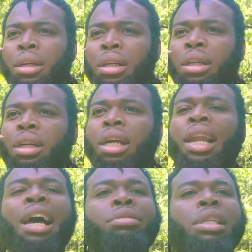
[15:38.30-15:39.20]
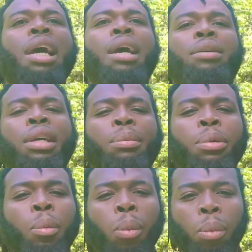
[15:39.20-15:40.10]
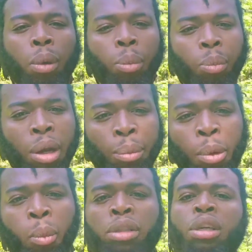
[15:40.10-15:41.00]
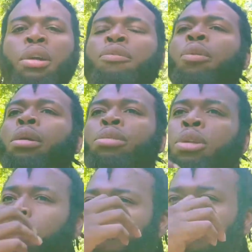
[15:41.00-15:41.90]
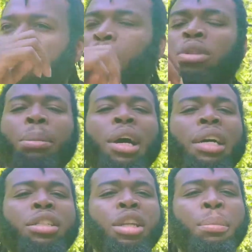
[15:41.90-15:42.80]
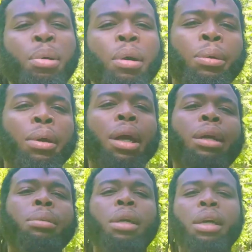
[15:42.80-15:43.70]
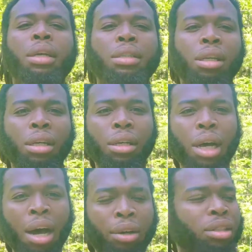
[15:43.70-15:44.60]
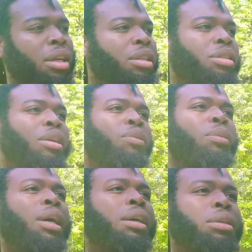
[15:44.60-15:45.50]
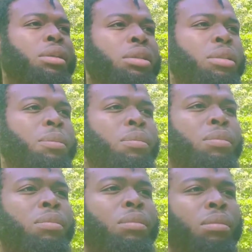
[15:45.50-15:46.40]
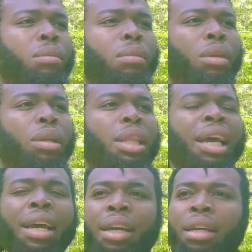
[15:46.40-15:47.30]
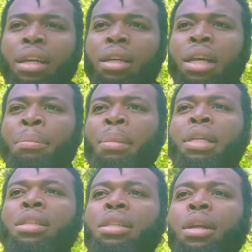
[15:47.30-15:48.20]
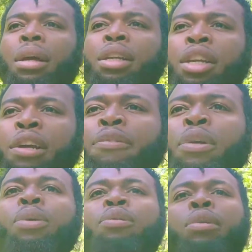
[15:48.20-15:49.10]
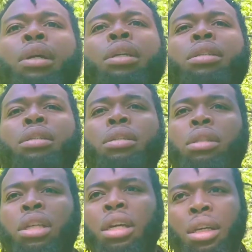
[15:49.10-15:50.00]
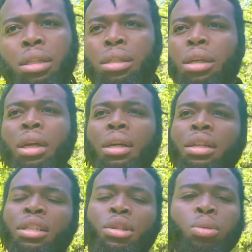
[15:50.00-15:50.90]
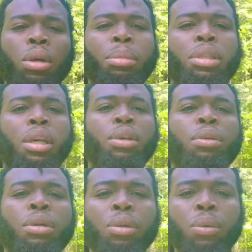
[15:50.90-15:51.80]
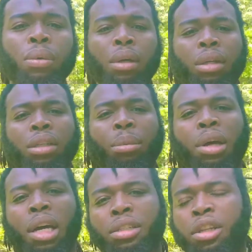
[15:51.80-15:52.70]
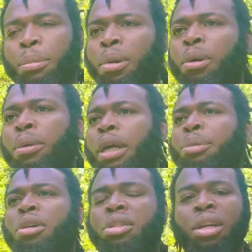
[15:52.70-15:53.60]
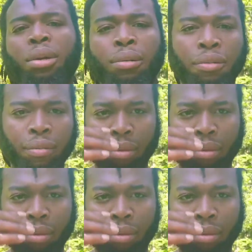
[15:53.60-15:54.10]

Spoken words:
the lifestyle that we want to conform to, but we're so subconsciously programmed to all this other stuff around us that it makes it difficult for us to change. This is what I'm gonna tell you to do. Subconsciously program yourself.